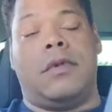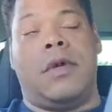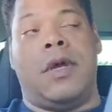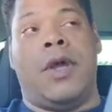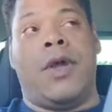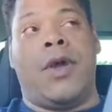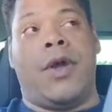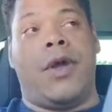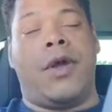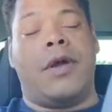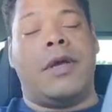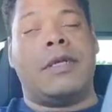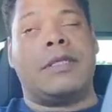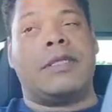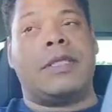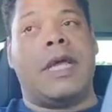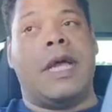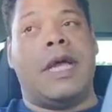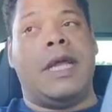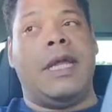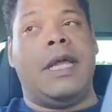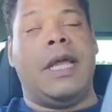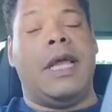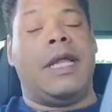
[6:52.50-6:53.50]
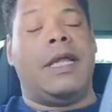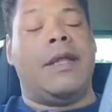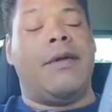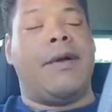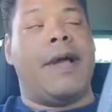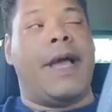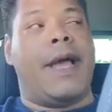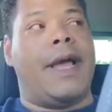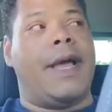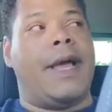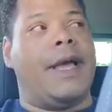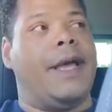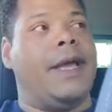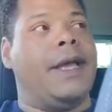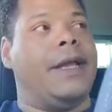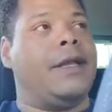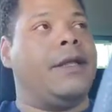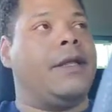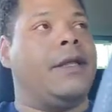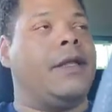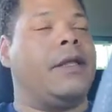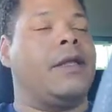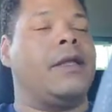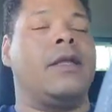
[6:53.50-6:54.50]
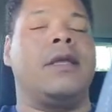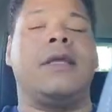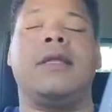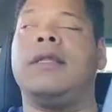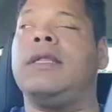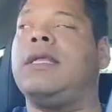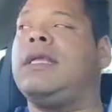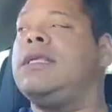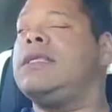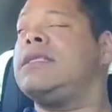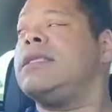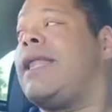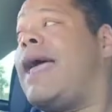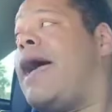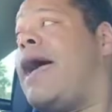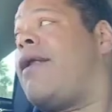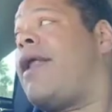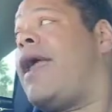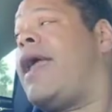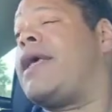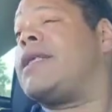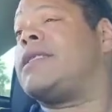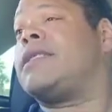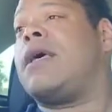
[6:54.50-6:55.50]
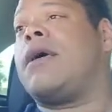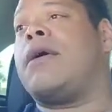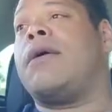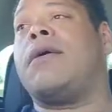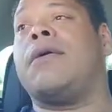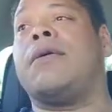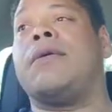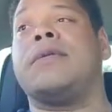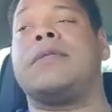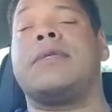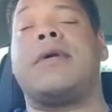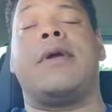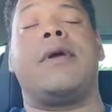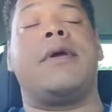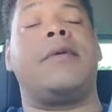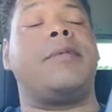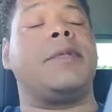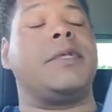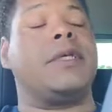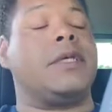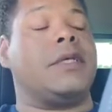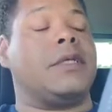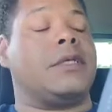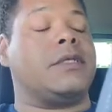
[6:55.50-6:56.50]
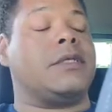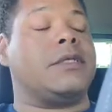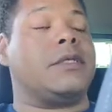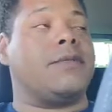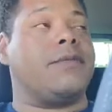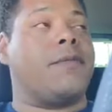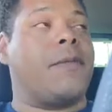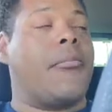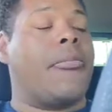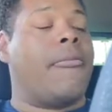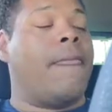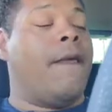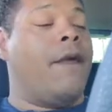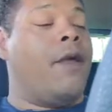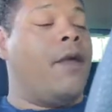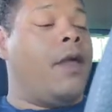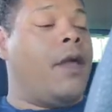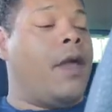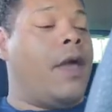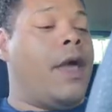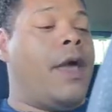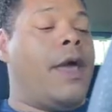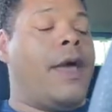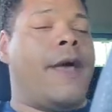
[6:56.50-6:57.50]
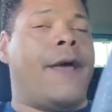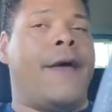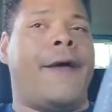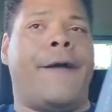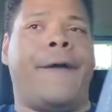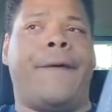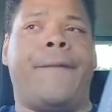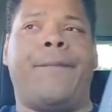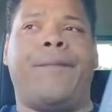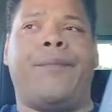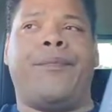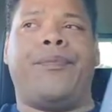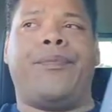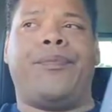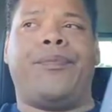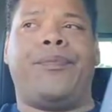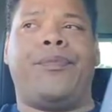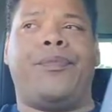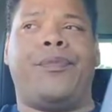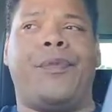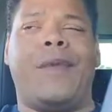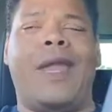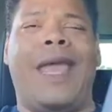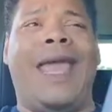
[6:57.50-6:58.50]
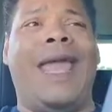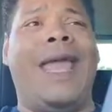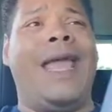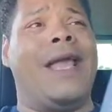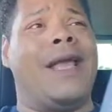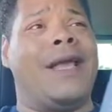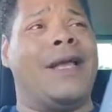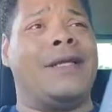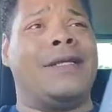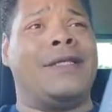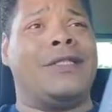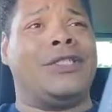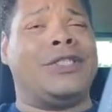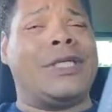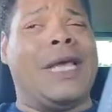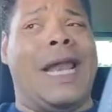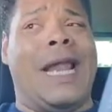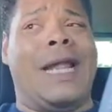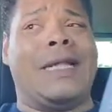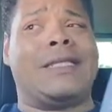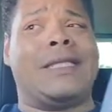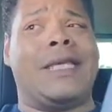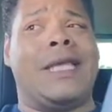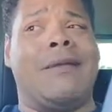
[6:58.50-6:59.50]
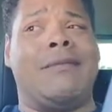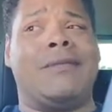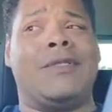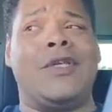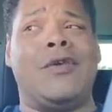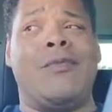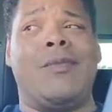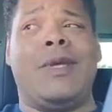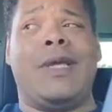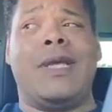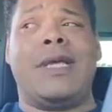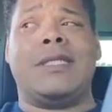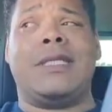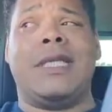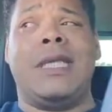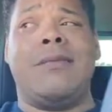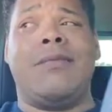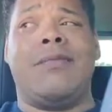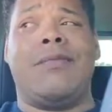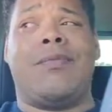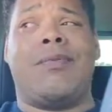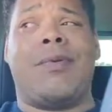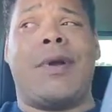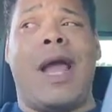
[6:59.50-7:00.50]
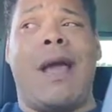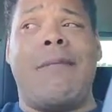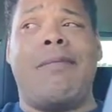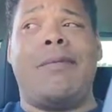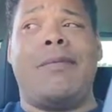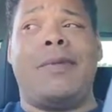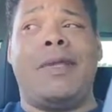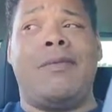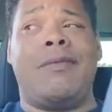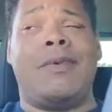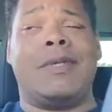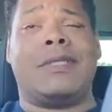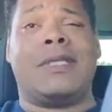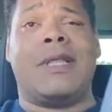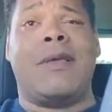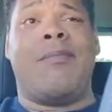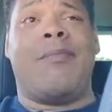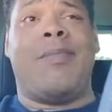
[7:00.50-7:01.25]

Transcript: girls, honey. Hello, God. These loud ass hoes, girl, please. And shout out to him too, because he probably was the